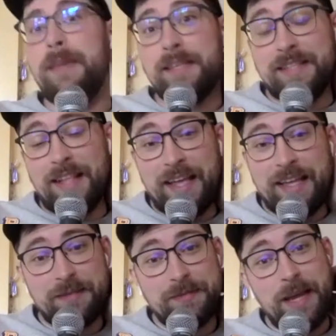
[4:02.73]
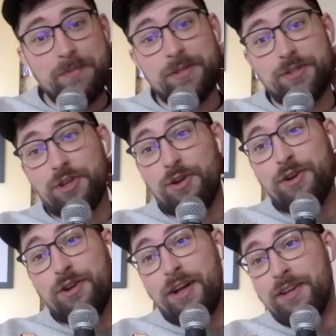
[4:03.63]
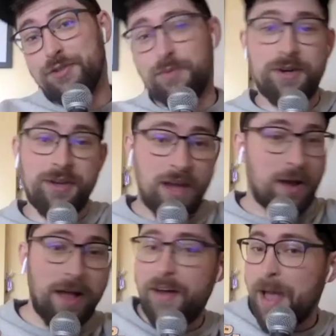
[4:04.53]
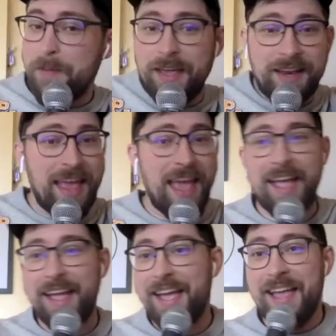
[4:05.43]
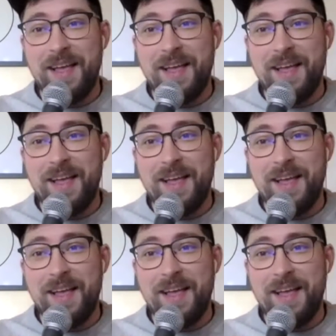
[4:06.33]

is like sometimes they're so colossal where you go, well, I mean, hey,